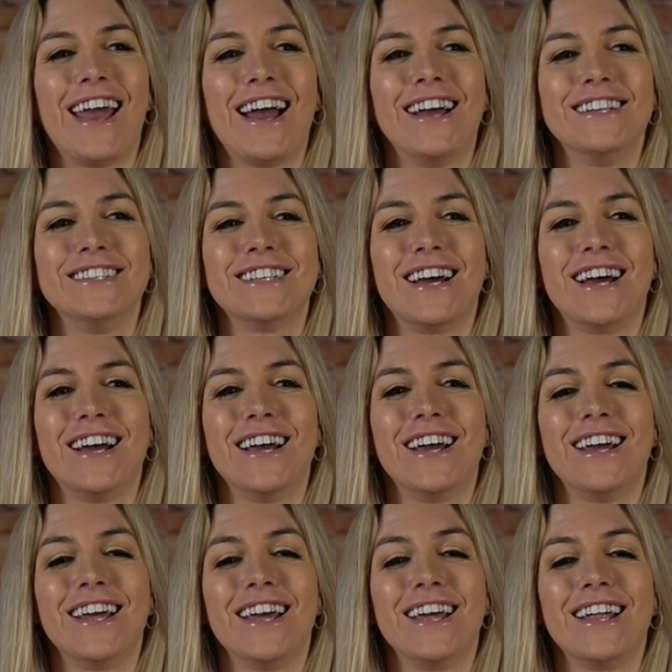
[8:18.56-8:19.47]
and
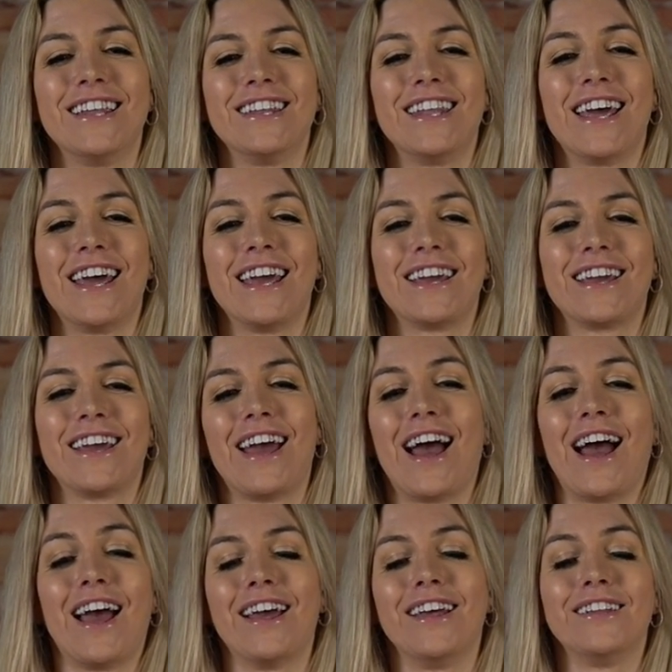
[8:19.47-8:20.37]
uh,
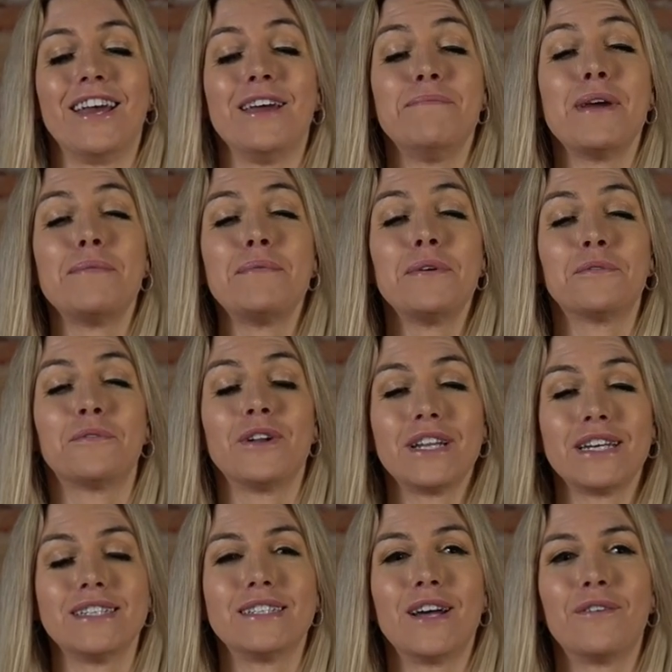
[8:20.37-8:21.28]
like, it made me
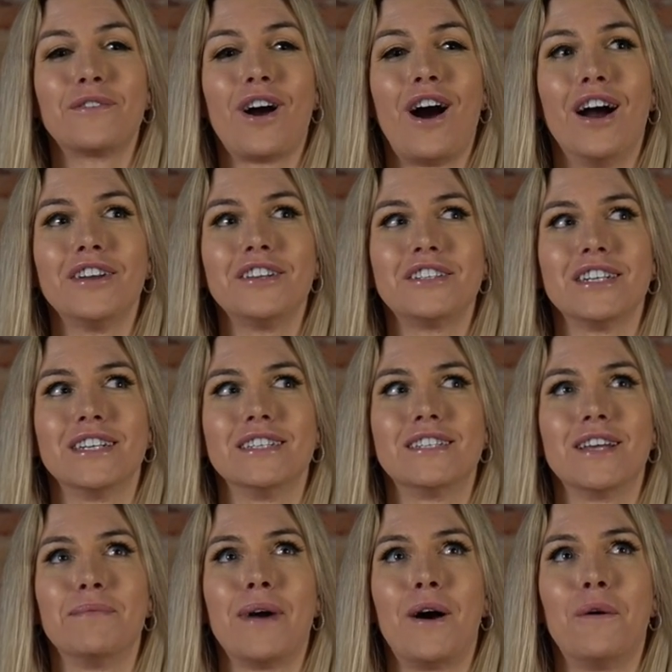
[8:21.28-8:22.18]
really
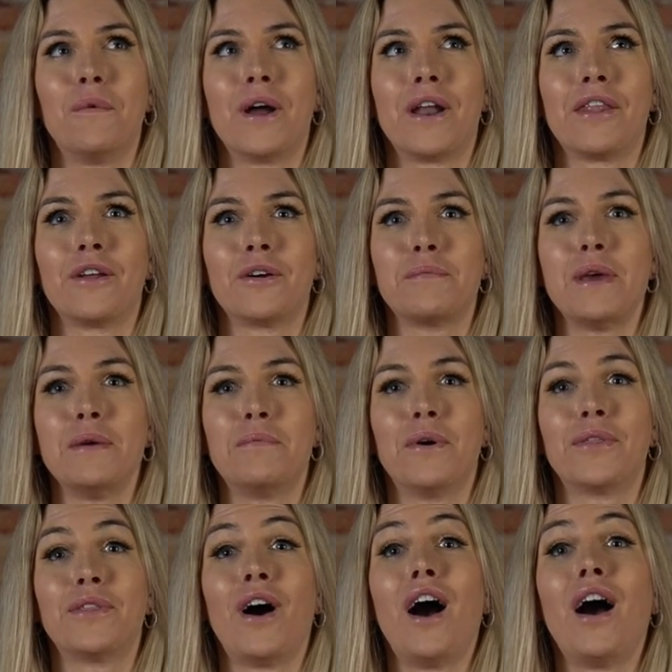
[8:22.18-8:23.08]
self-conscious about what other
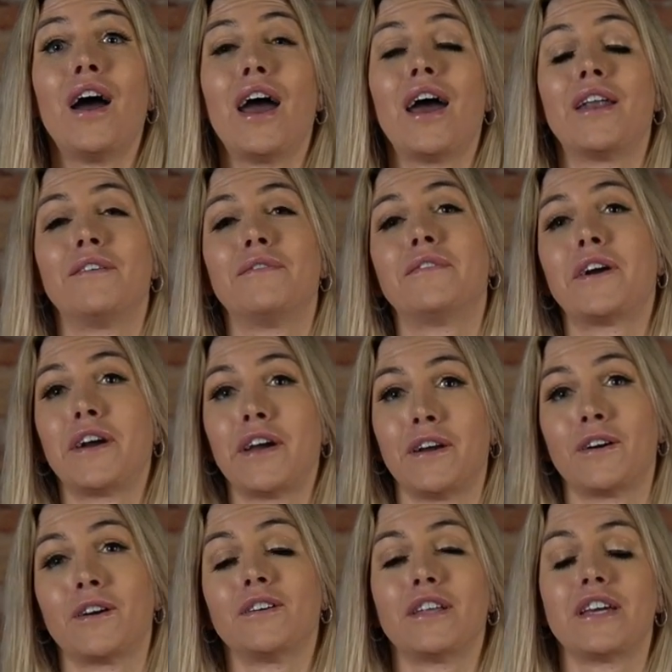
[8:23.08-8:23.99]
people thought at a
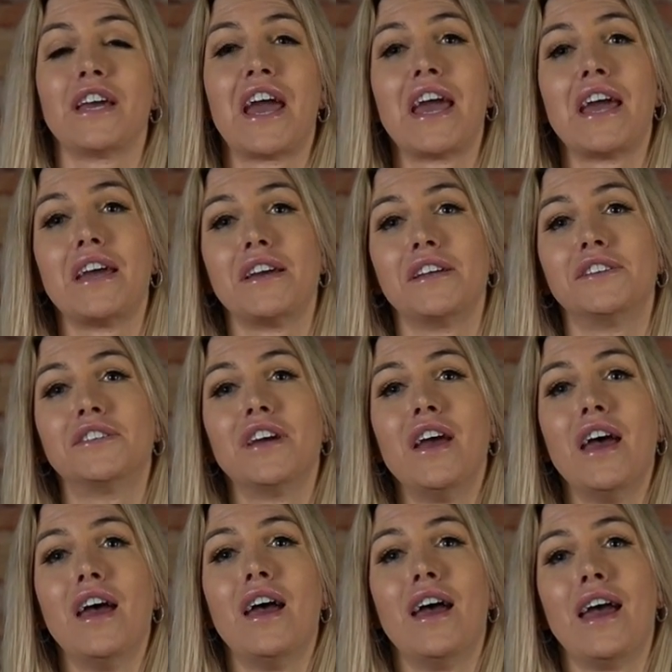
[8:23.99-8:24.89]
very early age.
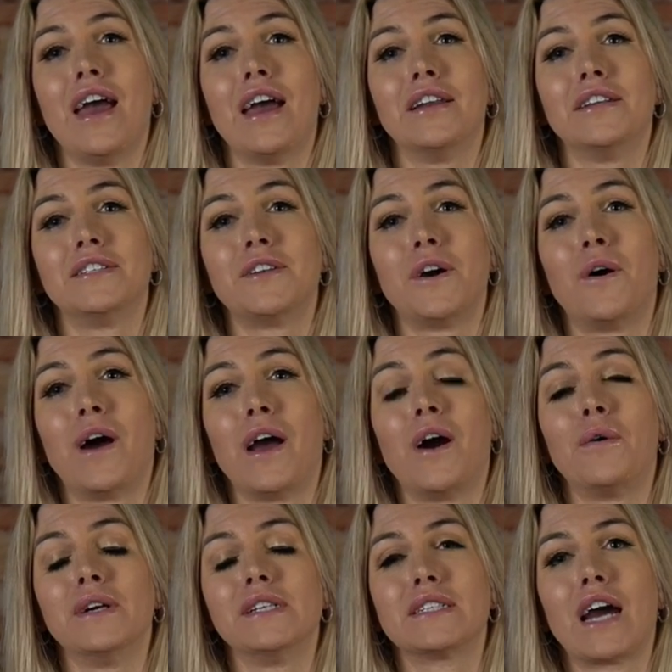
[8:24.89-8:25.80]
And so
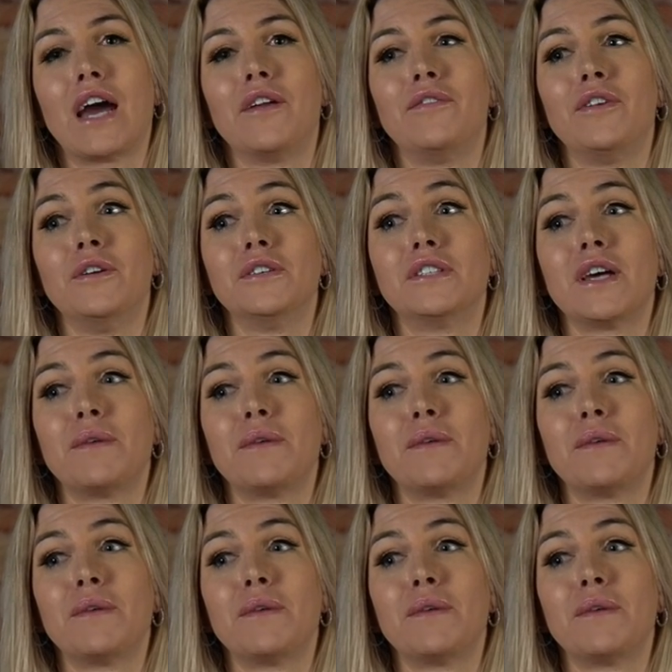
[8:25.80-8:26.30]
I always kind of knew